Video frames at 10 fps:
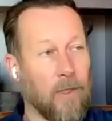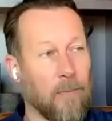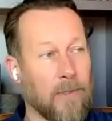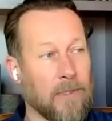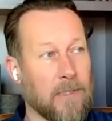
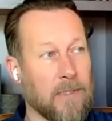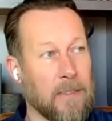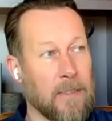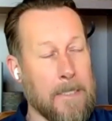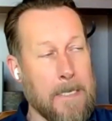purpose.
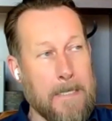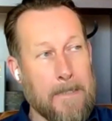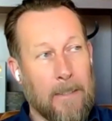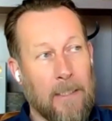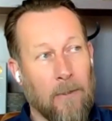And
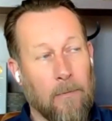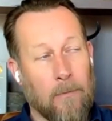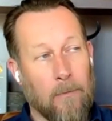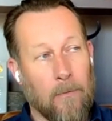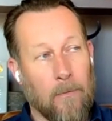
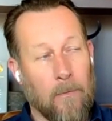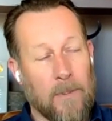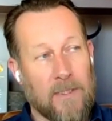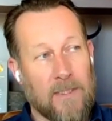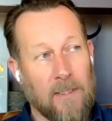
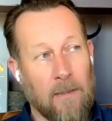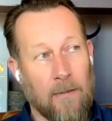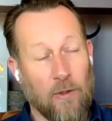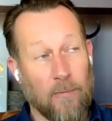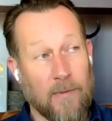when steel
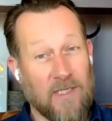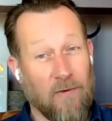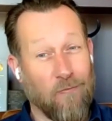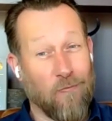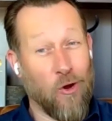and aluminum is in
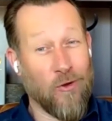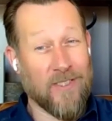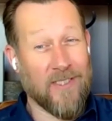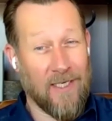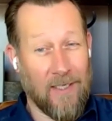a raw
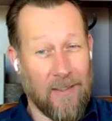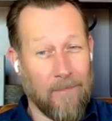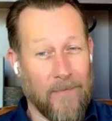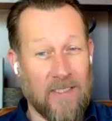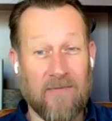state,
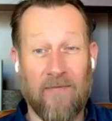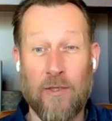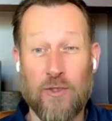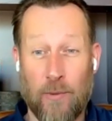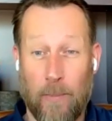it's
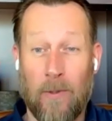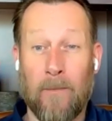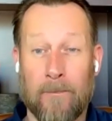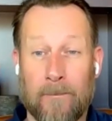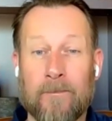fungible,
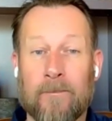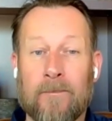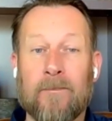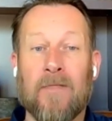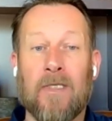
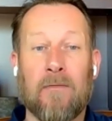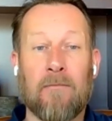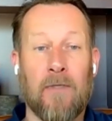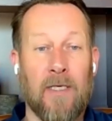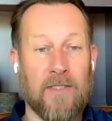
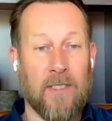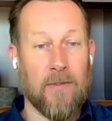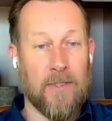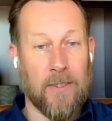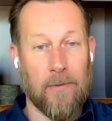right?
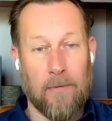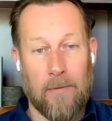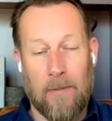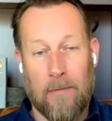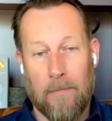
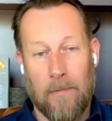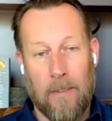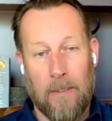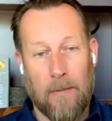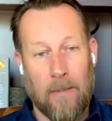So
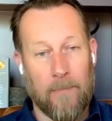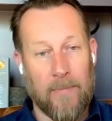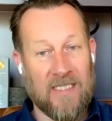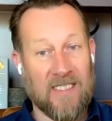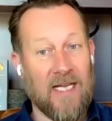a
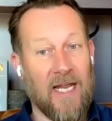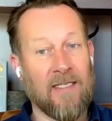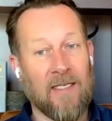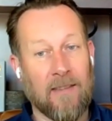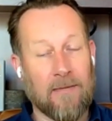piece of
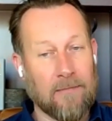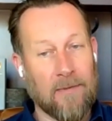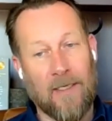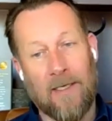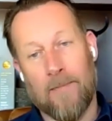siding
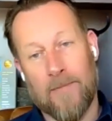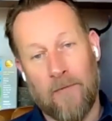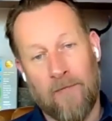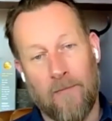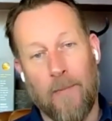that comes
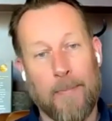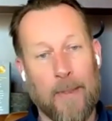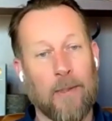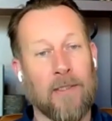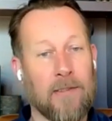off of a
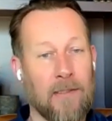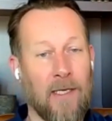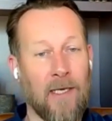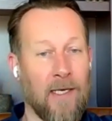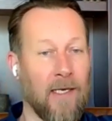building
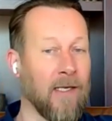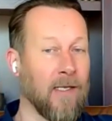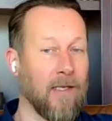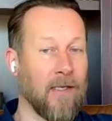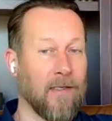today
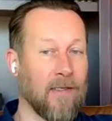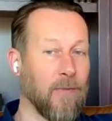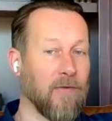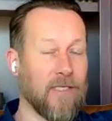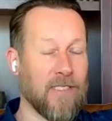can
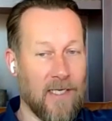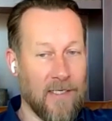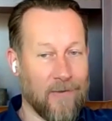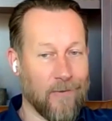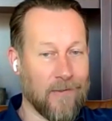be
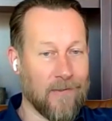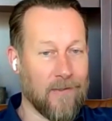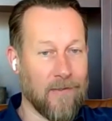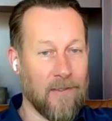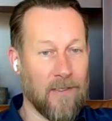recycled and
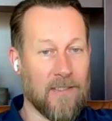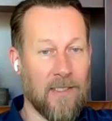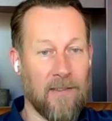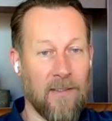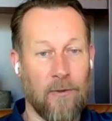turned into
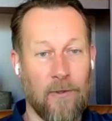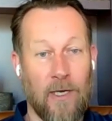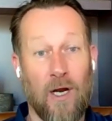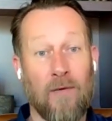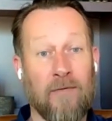siding on
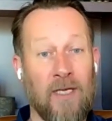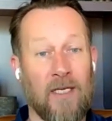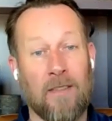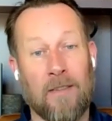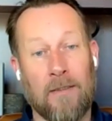an RV.